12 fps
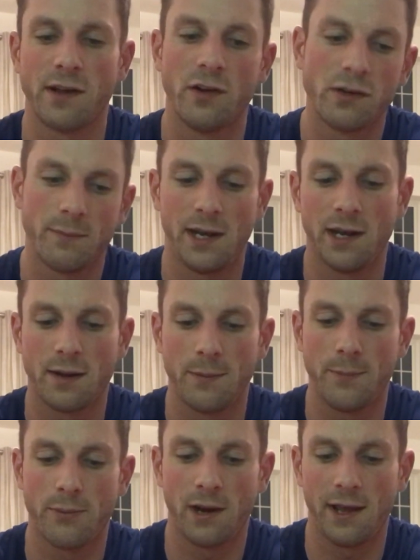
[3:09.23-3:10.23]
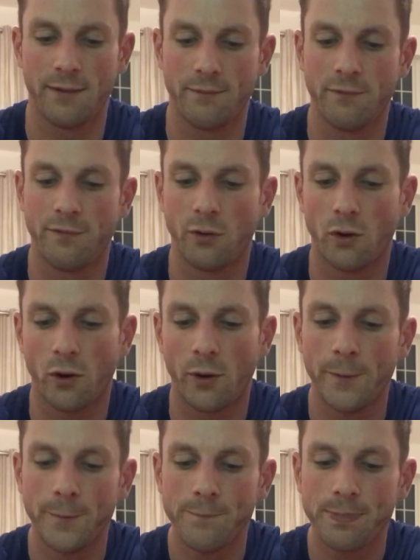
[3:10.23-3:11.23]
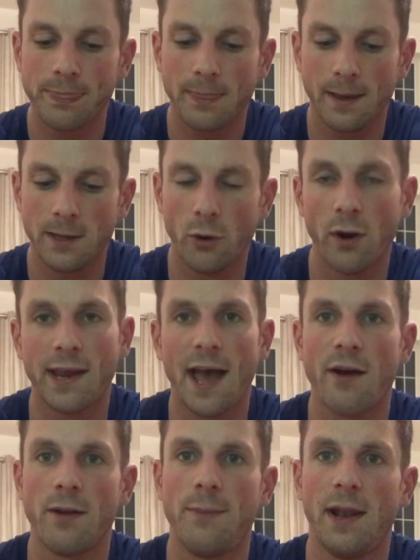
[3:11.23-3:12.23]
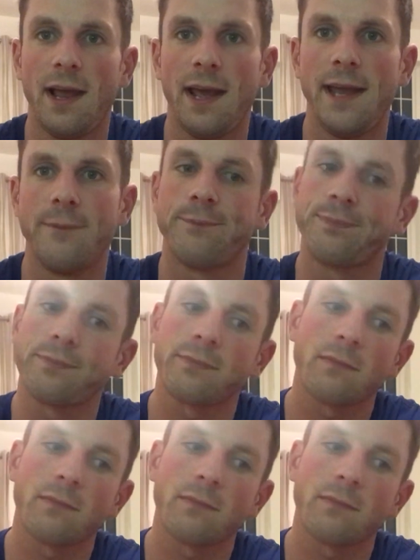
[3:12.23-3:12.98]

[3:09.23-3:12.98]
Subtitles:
Social media can be brilliant for your accountability.